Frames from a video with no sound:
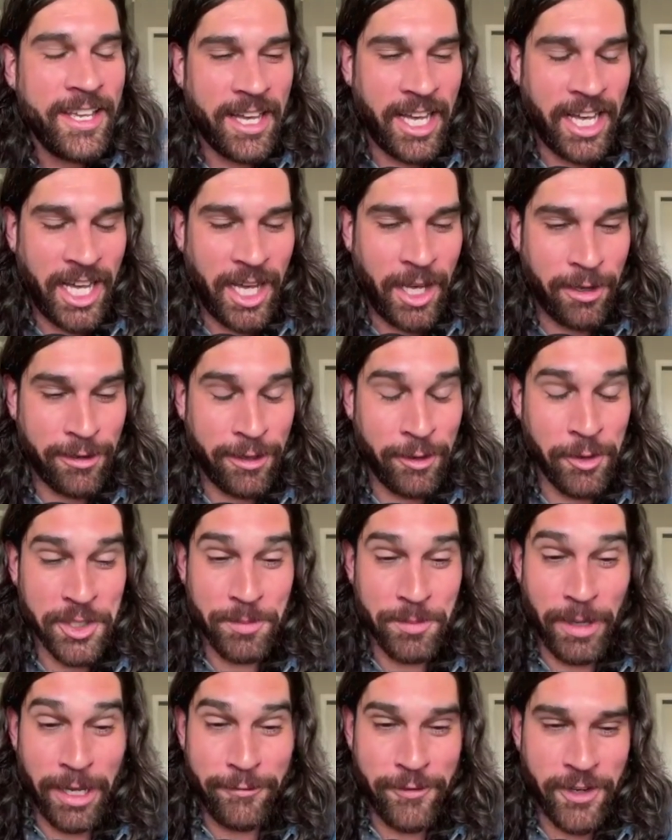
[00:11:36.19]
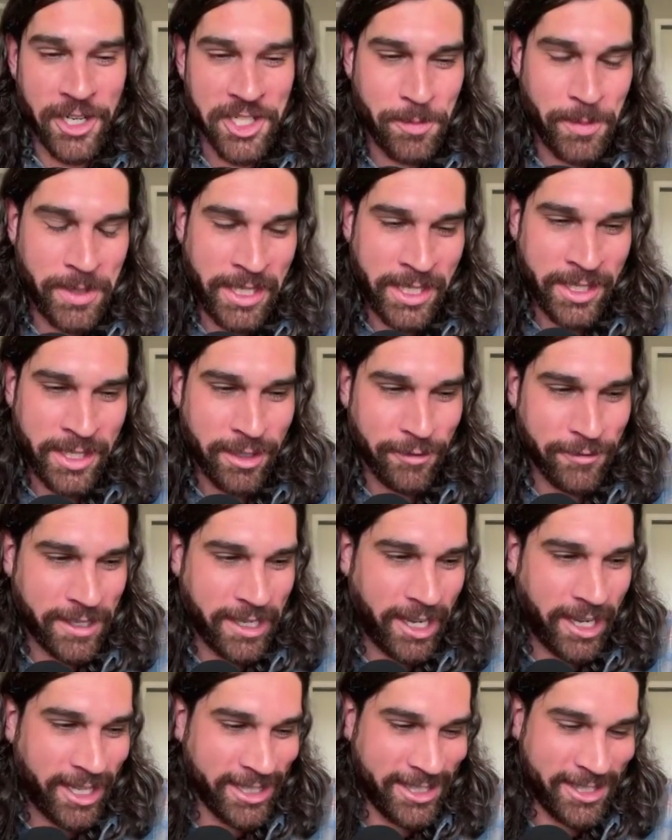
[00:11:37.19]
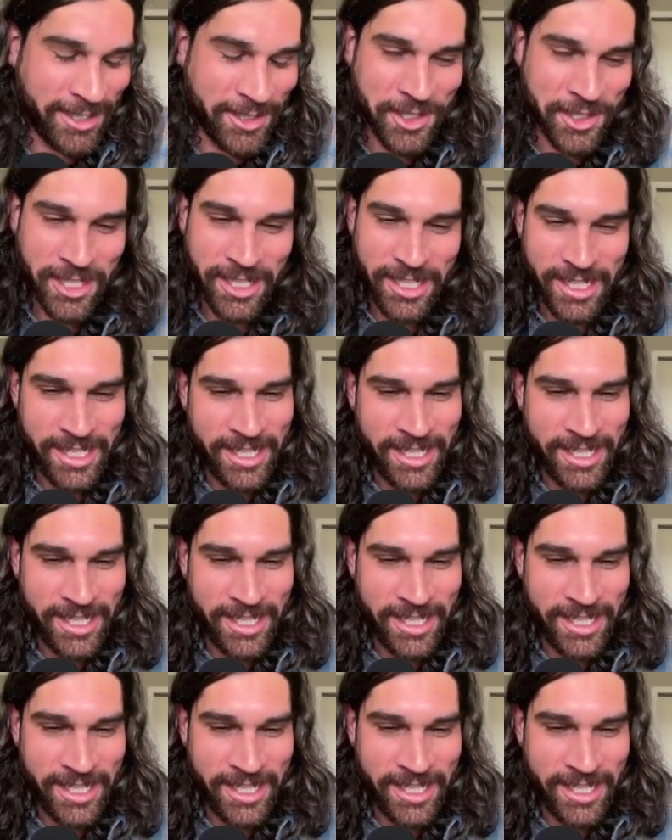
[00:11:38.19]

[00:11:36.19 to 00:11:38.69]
It was my freshman year of college,